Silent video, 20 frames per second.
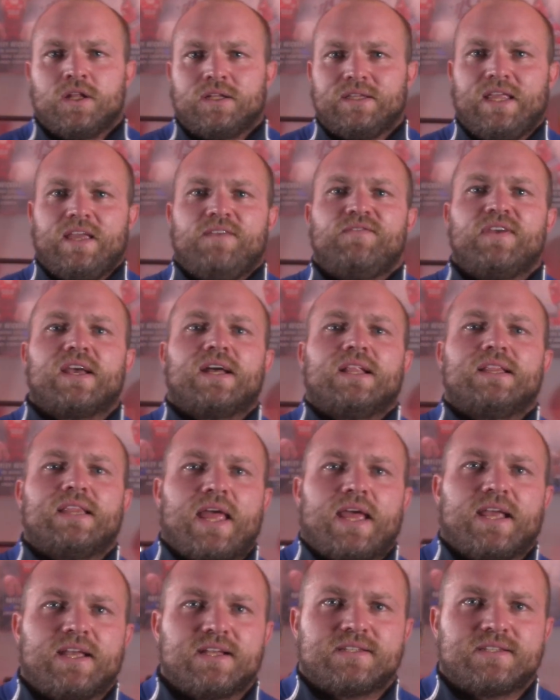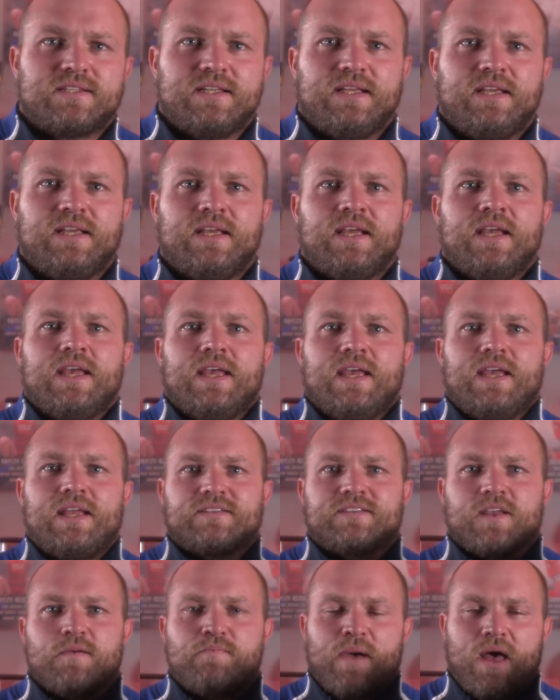Leaving a legacy
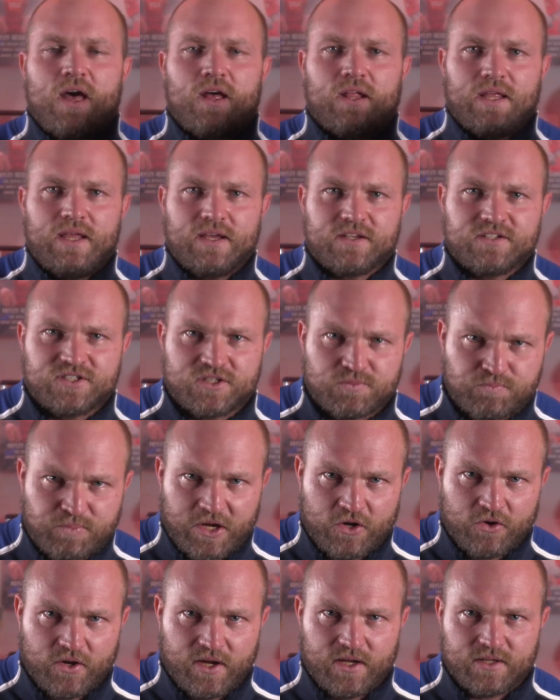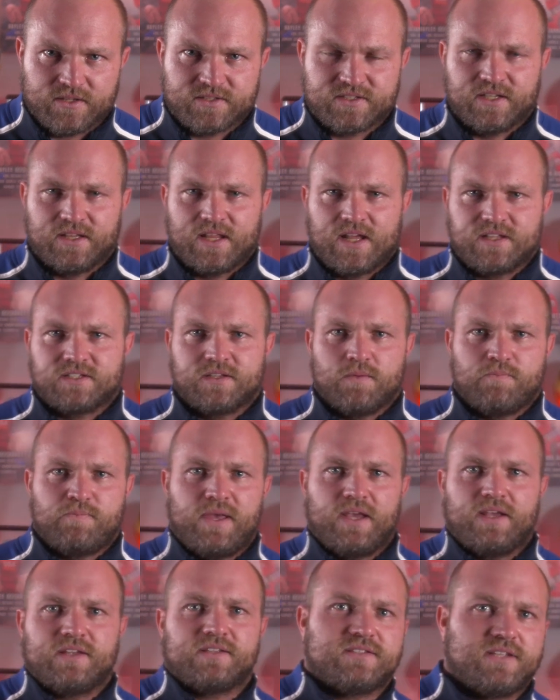is about experience, and that's the
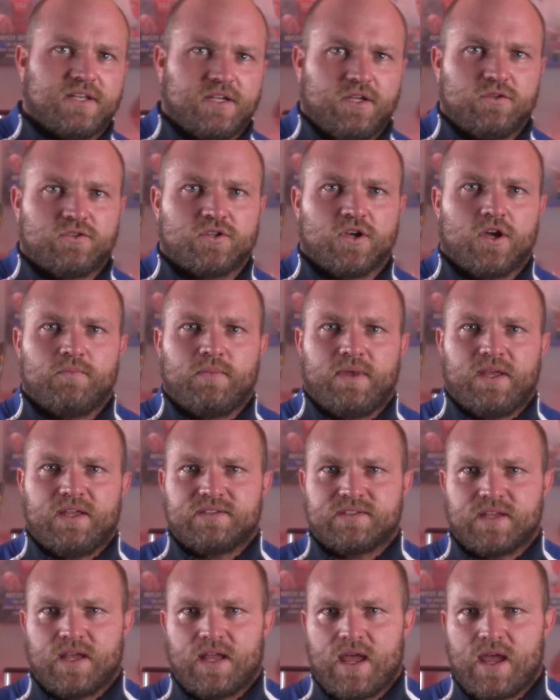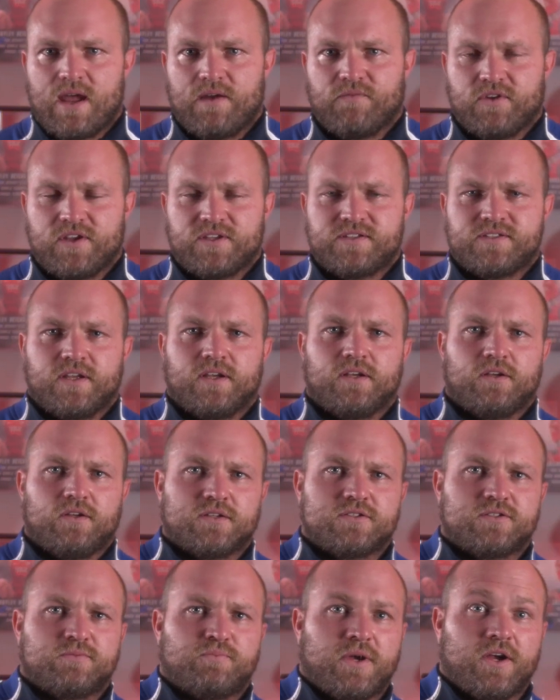biggest thing you taught me is that every single
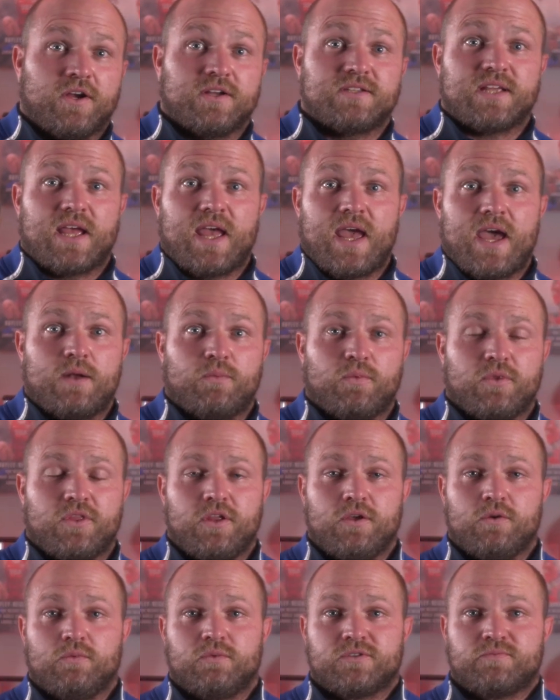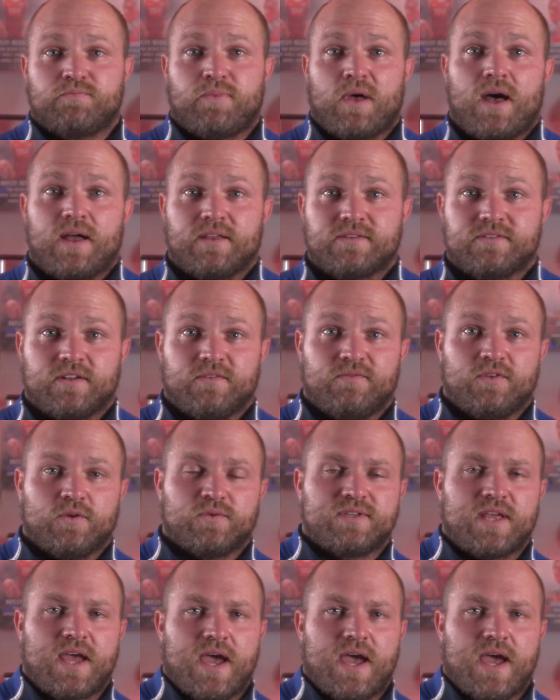experience I had with you was positive, it was